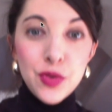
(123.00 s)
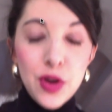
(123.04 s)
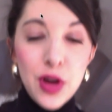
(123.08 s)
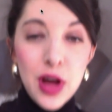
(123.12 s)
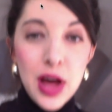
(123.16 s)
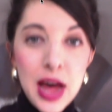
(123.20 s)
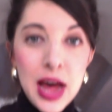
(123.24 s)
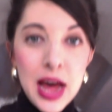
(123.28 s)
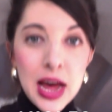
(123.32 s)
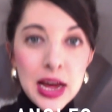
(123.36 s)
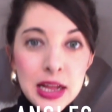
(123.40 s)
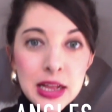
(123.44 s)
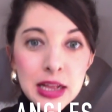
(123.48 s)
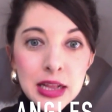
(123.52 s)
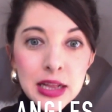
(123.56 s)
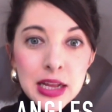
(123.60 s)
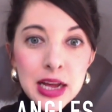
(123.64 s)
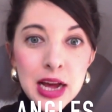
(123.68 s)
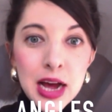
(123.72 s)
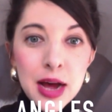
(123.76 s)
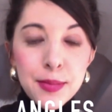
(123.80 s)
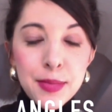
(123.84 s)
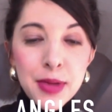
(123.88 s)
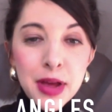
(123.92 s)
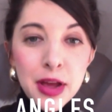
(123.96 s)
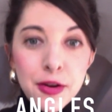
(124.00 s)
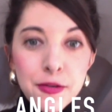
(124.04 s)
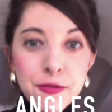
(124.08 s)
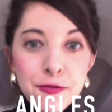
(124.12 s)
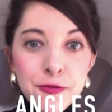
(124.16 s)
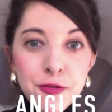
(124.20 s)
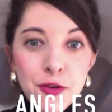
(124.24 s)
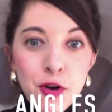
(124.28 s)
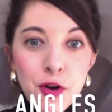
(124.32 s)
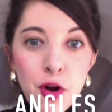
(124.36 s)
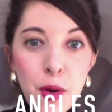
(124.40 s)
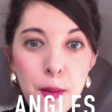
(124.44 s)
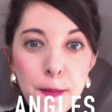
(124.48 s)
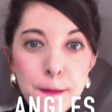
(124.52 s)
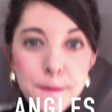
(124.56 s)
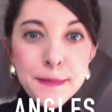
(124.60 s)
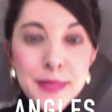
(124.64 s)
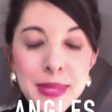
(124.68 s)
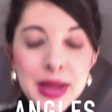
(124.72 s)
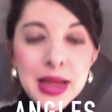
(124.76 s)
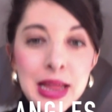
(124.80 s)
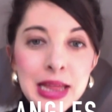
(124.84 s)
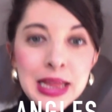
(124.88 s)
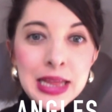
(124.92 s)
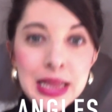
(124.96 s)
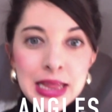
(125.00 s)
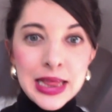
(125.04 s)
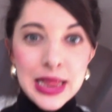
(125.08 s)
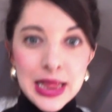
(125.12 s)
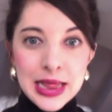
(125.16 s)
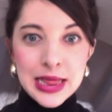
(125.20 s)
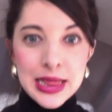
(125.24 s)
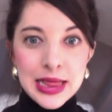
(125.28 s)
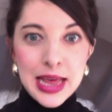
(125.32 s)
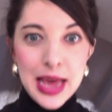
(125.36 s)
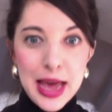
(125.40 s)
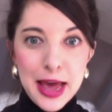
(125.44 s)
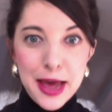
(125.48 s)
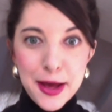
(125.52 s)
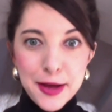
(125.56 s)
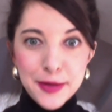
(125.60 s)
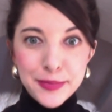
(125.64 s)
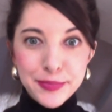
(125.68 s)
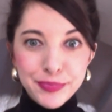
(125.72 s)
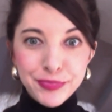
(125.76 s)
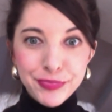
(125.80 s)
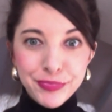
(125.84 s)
Angle coming from there.